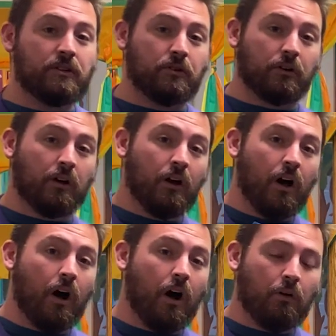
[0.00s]
your
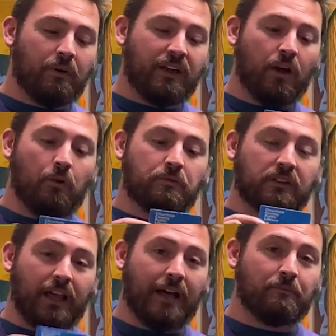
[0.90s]
already owned
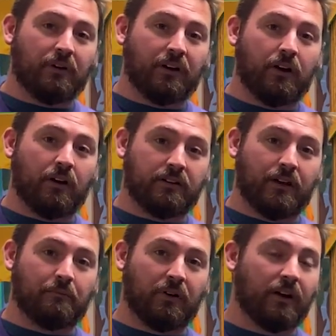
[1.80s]
library card
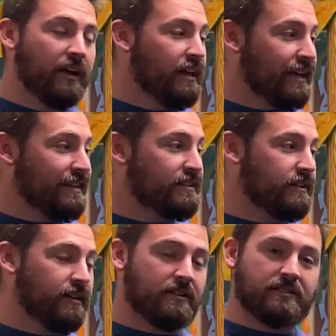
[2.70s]
number into
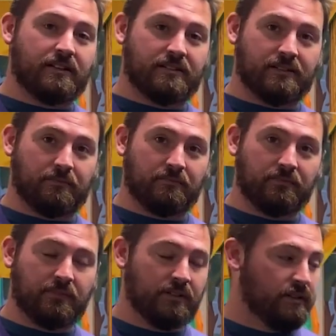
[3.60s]
their system.
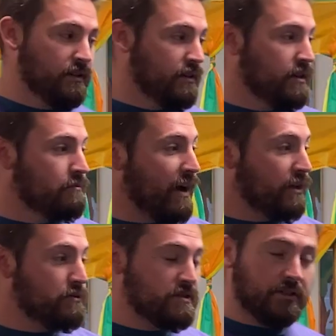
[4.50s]
By
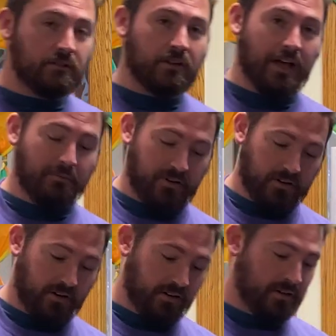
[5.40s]
using your library
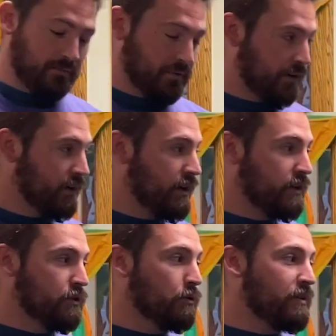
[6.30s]
card number,
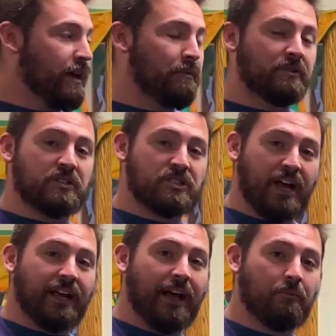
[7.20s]
you'll be able to
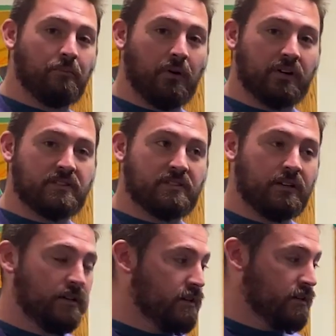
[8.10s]
check out books
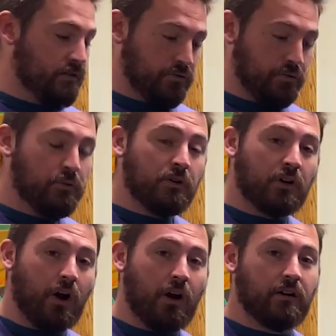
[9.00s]
through your
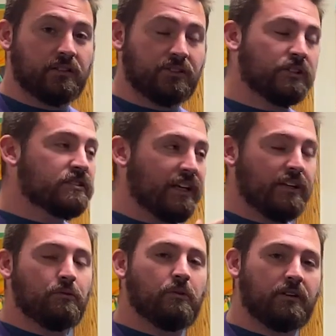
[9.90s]
card just like
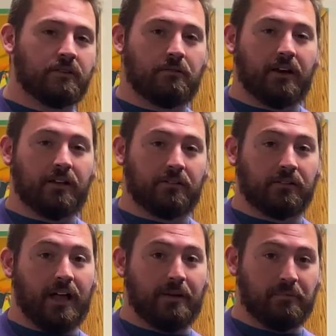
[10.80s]
you would at the regular
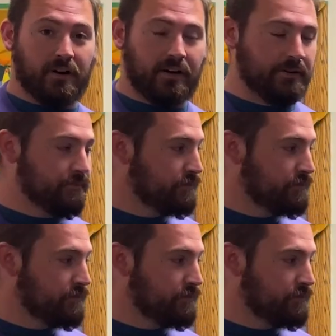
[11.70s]
library.